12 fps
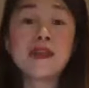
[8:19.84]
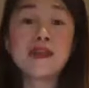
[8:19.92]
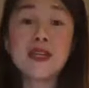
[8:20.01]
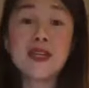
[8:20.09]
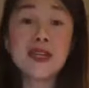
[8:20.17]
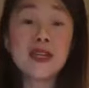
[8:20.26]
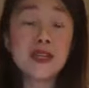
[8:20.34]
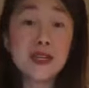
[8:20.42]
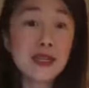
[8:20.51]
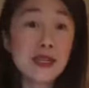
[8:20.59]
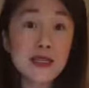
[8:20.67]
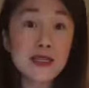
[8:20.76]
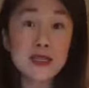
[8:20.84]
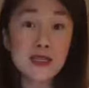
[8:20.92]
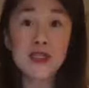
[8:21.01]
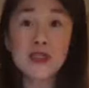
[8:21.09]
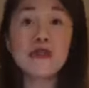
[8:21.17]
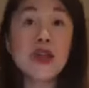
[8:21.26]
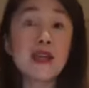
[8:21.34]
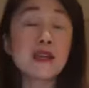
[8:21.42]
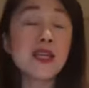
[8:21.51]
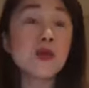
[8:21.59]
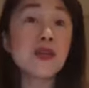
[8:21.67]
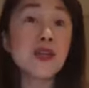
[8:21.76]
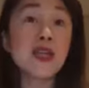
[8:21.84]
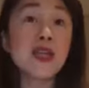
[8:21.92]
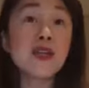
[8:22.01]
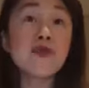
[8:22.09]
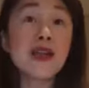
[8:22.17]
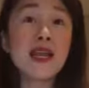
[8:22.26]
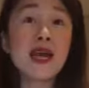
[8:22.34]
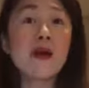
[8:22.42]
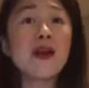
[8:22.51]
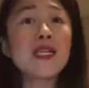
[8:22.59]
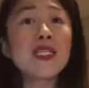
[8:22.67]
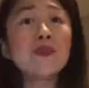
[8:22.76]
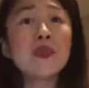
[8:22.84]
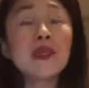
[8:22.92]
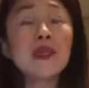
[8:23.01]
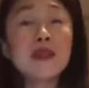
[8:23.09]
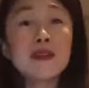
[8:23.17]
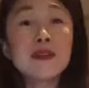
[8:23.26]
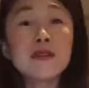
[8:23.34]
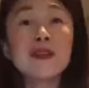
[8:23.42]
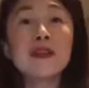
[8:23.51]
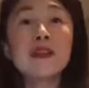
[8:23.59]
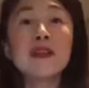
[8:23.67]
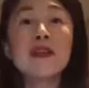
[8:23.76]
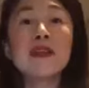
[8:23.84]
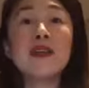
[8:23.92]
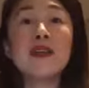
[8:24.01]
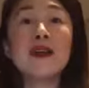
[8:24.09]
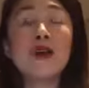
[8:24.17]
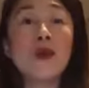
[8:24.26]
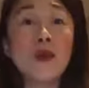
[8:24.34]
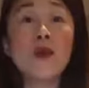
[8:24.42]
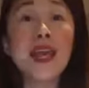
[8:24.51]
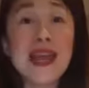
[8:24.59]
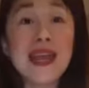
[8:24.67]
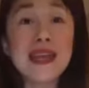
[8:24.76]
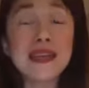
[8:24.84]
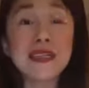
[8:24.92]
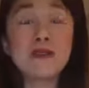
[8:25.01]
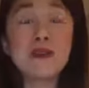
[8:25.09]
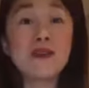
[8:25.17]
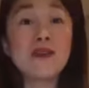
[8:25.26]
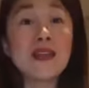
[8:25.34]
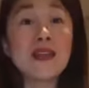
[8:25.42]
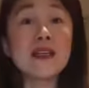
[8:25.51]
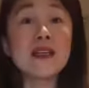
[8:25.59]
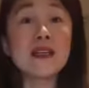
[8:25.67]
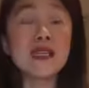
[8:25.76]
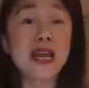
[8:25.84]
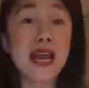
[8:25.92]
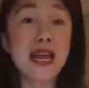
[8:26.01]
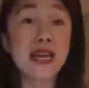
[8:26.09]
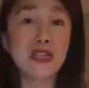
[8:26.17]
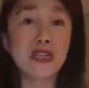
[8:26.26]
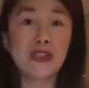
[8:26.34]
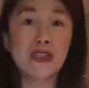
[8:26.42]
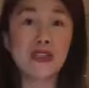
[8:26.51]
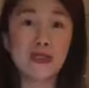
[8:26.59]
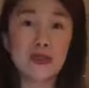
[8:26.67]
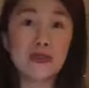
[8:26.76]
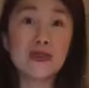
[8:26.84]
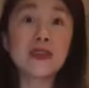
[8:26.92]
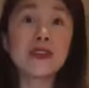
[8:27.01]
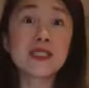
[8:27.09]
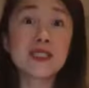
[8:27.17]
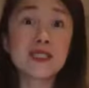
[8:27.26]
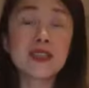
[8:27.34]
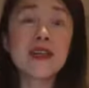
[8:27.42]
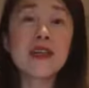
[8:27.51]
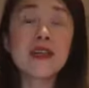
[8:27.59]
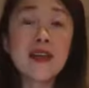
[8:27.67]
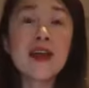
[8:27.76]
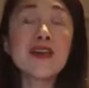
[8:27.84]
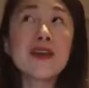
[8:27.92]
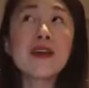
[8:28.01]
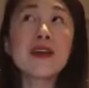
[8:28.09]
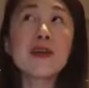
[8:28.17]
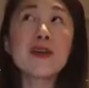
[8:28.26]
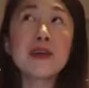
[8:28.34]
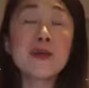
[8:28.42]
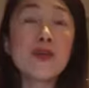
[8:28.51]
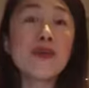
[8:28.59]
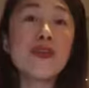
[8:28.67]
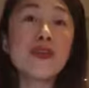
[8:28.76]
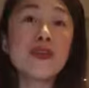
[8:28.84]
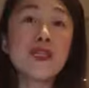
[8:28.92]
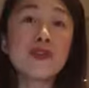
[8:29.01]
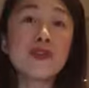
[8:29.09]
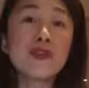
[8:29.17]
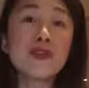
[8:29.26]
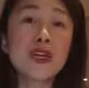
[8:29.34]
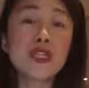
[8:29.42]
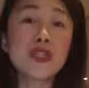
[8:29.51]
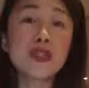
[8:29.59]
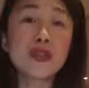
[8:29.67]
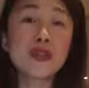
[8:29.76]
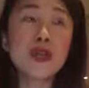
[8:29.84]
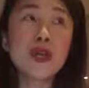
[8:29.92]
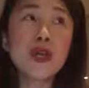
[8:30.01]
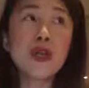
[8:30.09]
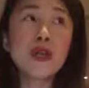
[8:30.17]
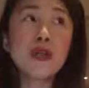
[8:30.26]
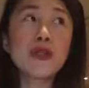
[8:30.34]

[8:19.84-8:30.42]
this is the reality that we're in right now, and it's perfectly okay to be feeling these anxious thoughts. I think the important thing is for us to